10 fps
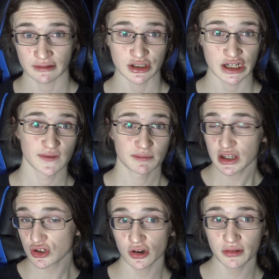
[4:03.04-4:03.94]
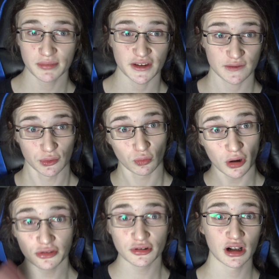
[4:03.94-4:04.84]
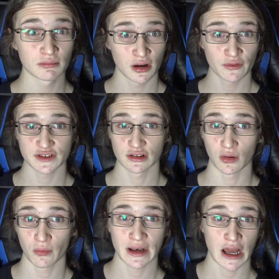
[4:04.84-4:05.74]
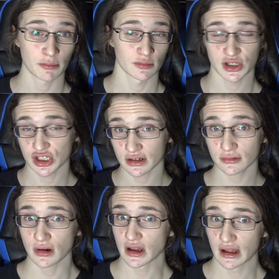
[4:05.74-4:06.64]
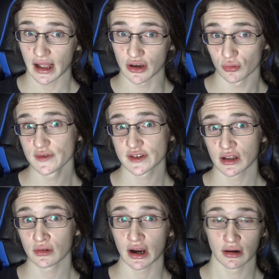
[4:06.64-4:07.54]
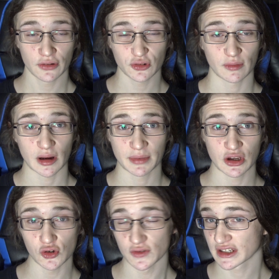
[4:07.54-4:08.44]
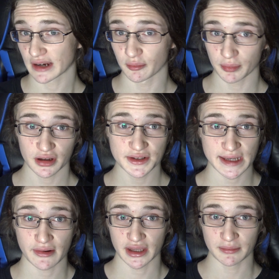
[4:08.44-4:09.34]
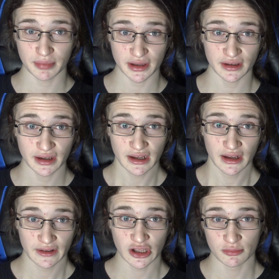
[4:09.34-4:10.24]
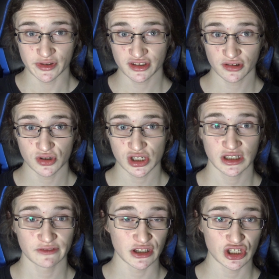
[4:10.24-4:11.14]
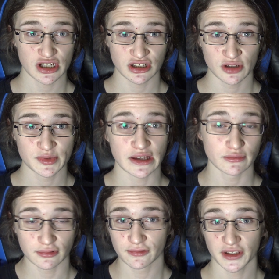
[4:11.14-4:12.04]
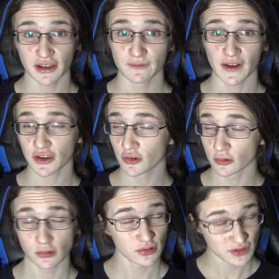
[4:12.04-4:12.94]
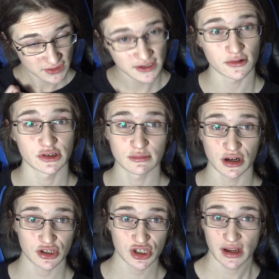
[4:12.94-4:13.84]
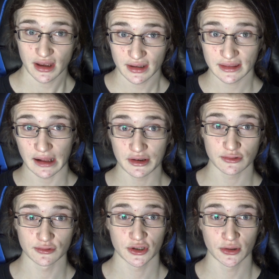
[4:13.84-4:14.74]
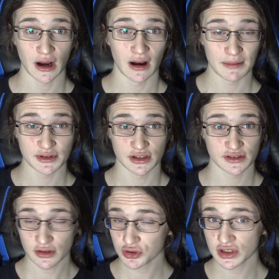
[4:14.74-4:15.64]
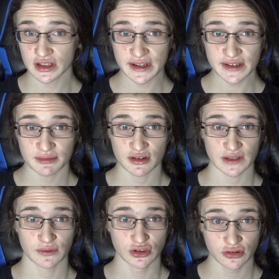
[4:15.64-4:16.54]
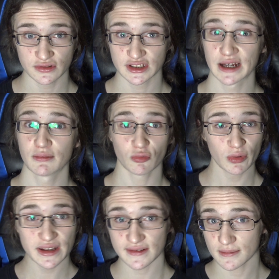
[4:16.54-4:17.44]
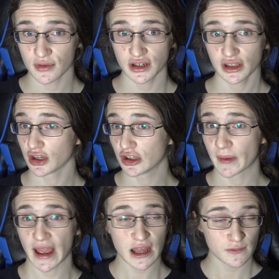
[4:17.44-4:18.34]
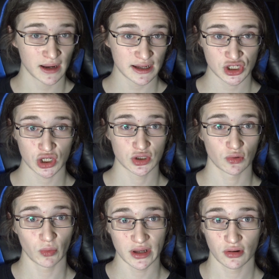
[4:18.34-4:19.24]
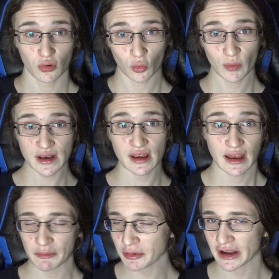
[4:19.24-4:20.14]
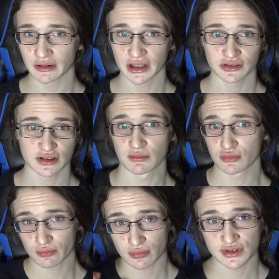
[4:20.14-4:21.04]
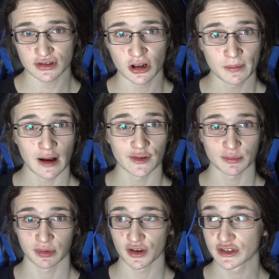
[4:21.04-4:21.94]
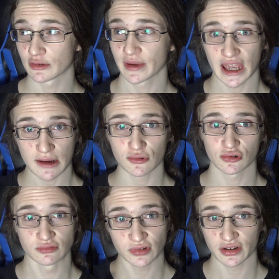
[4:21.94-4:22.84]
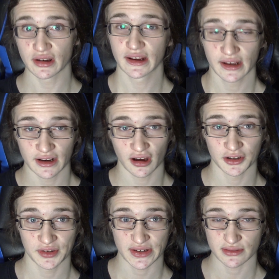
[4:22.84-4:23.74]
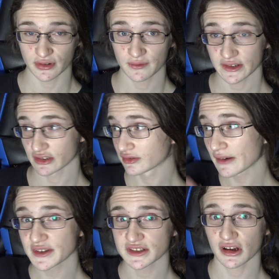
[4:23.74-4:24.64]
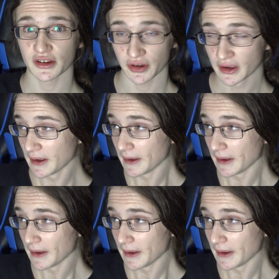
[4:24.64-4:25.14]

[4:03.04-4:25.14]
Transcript: out my channel's Patreon because even one dollar a month goes a long way in helping my channel. And also, I love to find my patrons Gavin Burns, OKB, Naomi Sushii, Tiffany Jacobs, and Wolfie Thank you all so, so much. Down is also our Amazon Associates links because if you use them, we get some money. You don't pay anything extra. It's a win-win. I probably had a link to some solid power supplies that we're able to run an RTX 3000 graphics card.